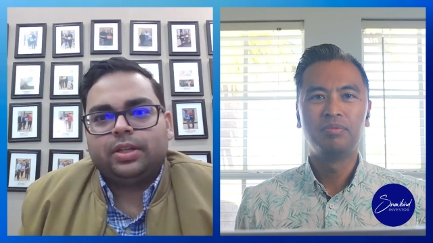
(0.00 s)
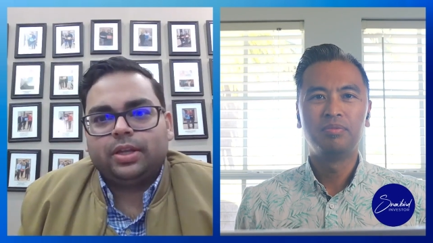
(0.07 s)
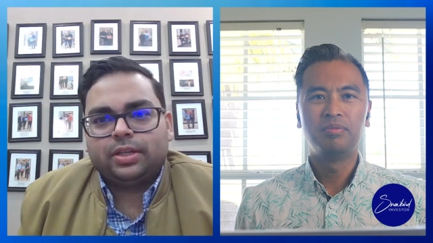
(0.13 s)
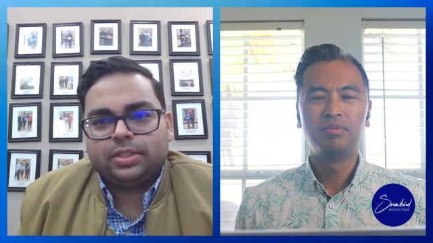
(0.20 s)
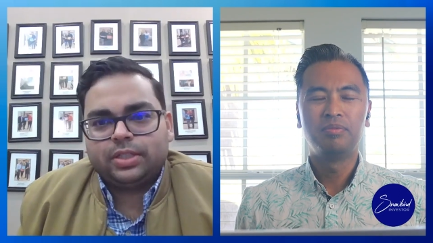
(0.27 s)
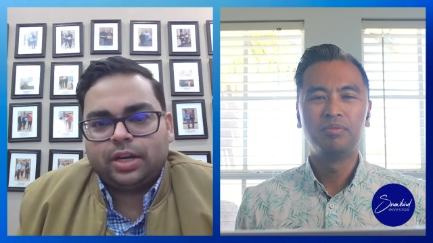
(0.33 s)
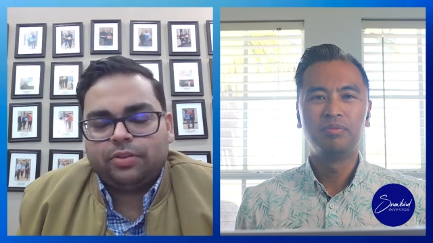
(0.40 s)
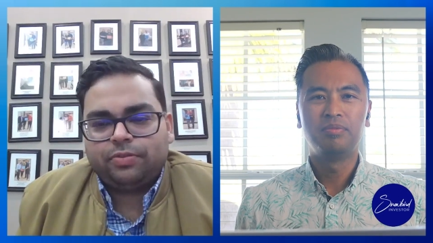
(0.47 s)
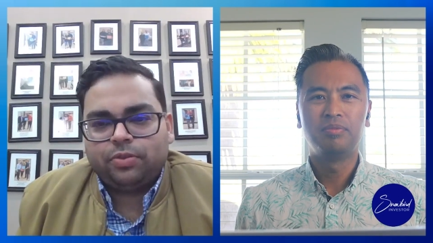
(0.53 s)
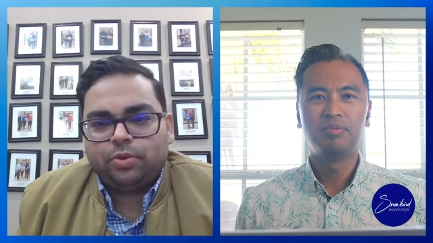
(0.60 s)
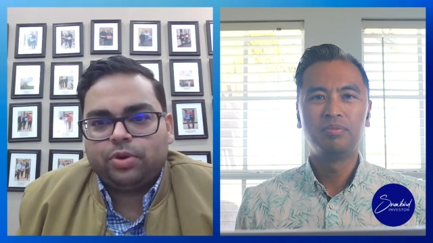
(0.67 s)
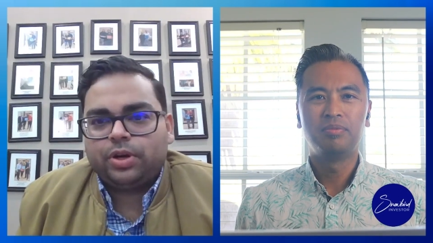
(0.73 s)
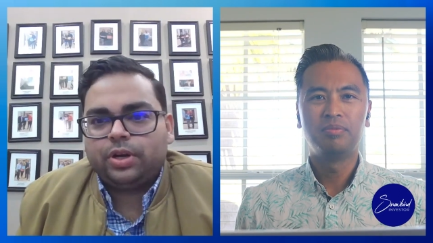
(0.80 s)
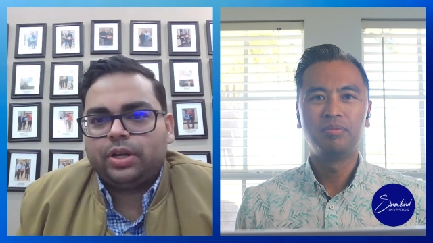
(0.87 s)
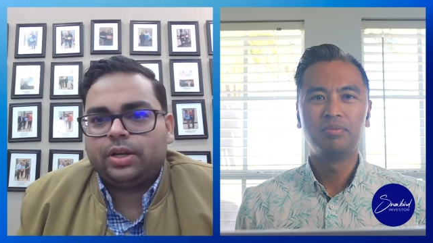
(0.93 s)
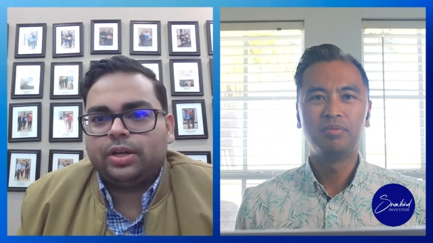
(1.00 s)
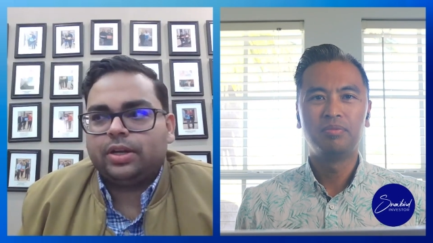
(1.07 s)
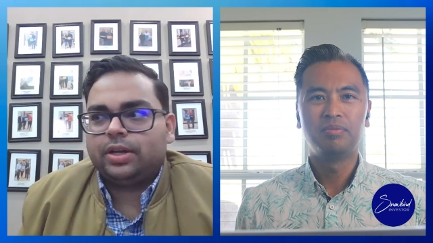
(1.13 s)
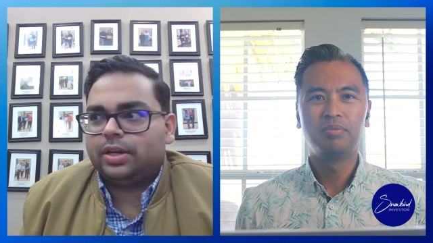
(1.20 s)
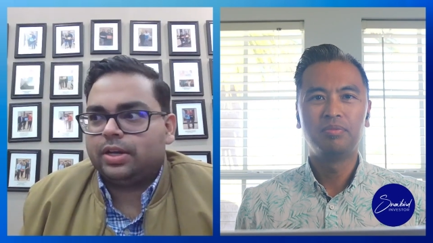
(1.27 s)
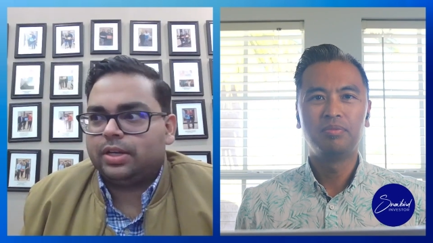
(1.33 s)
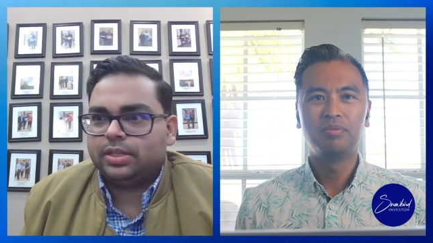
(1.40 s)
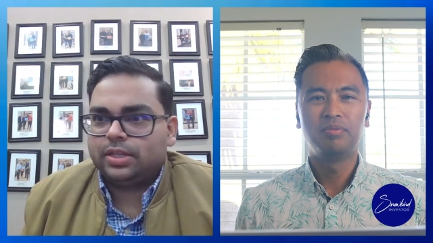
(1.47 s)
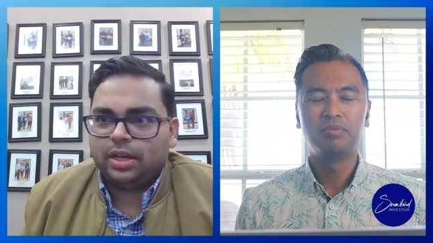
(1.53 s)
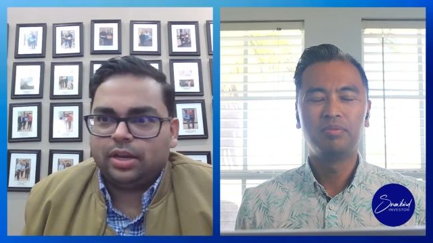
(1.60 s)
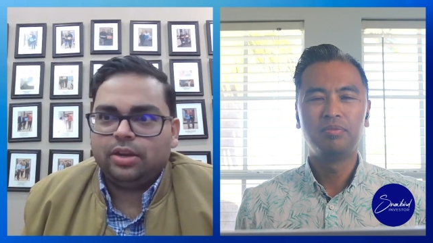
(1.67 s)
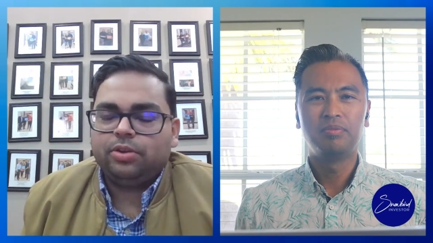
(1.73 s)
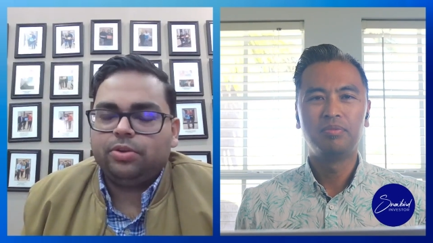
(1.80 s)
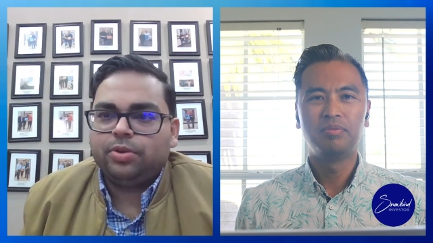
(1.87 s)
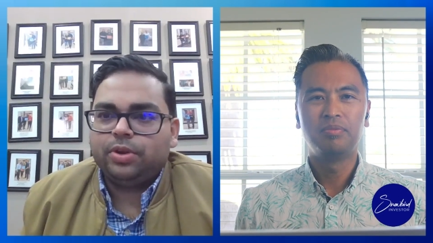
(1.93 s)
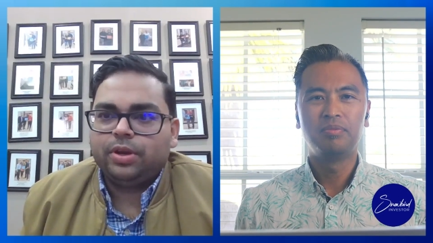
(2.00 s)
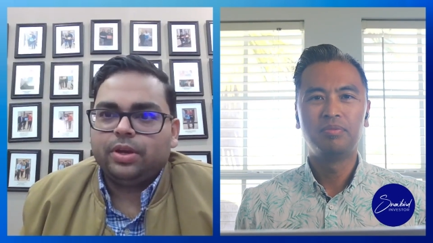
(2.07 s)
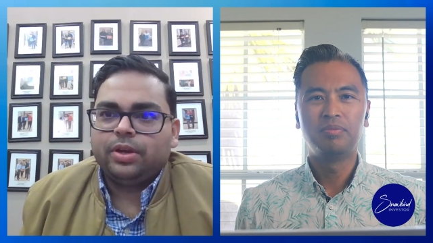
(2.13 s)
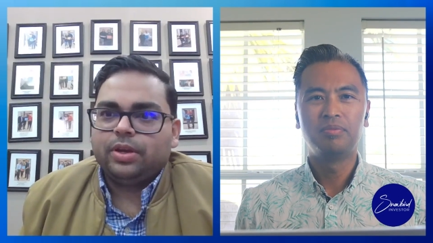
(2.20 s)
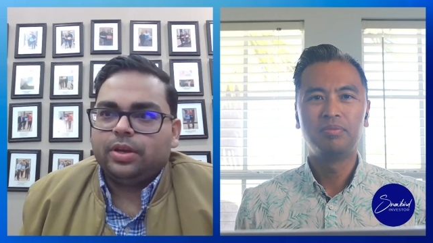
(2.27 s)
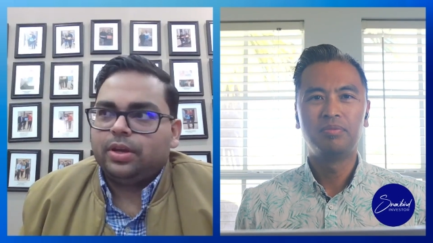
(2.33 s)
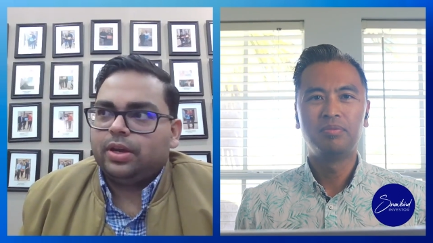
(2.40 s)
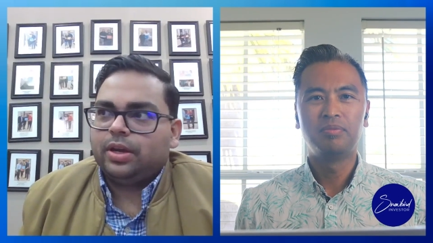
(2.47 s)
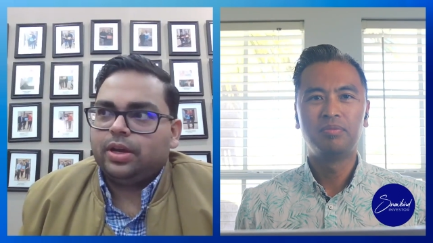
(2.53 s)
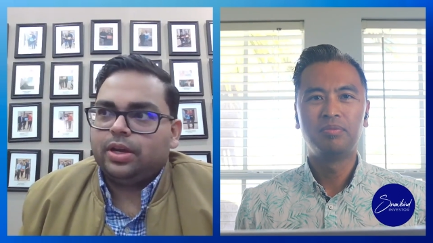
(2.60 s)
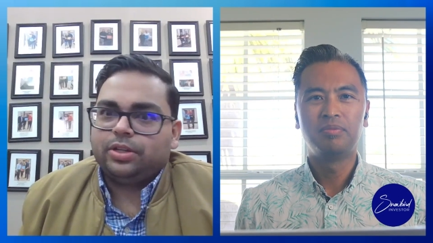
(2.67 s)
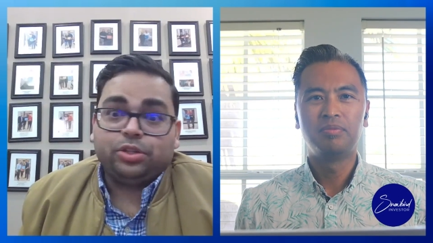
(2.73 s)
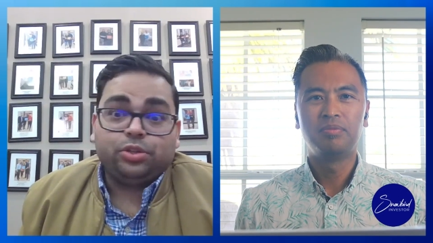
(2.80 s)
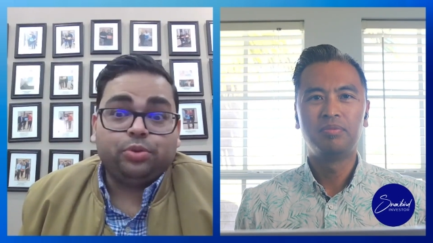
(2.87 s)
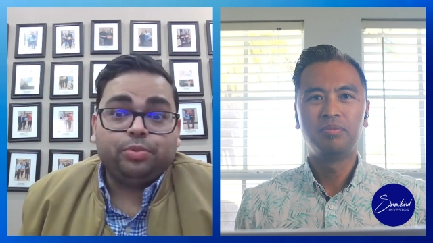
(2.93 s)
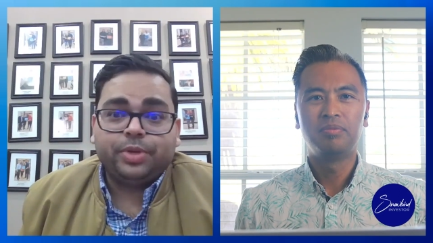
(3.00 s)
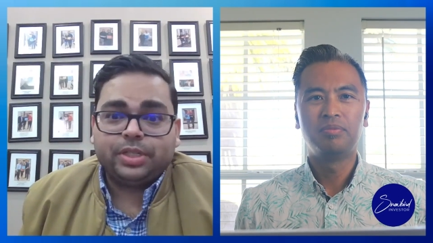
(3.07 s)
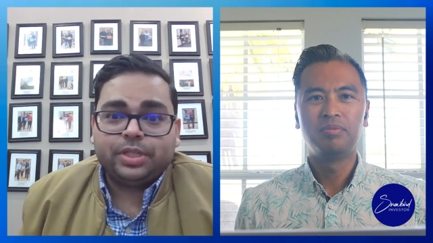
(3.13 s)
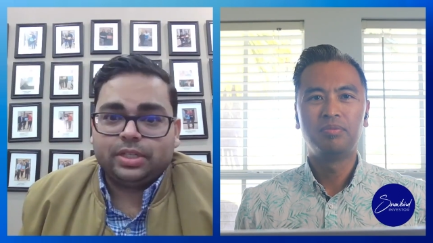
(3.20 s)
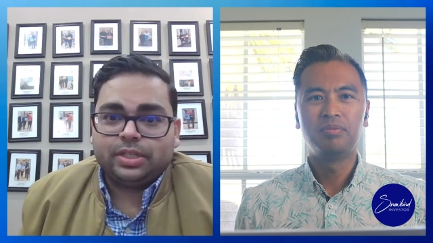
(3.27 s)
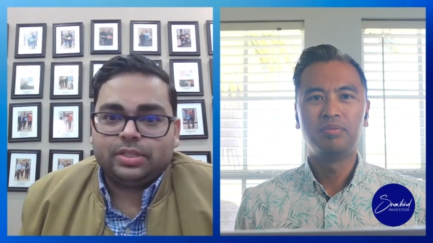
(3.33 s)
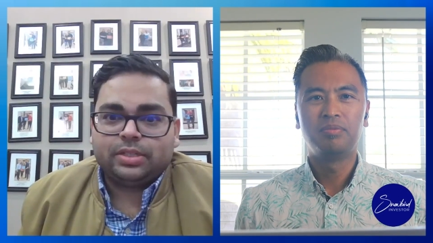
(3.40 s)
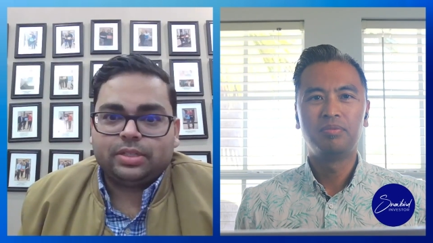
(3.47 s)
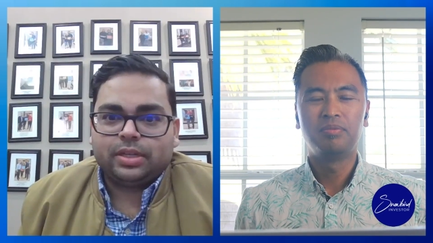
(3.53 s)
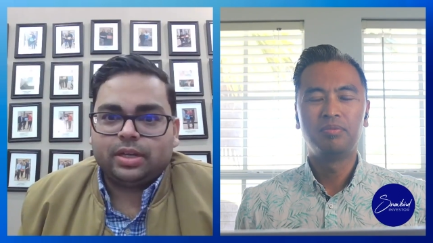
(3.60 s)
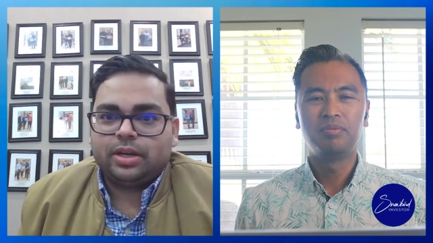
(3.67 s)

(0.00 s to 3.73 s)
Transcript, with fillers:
Speaker 1: the state of Florida continued uh, to do business.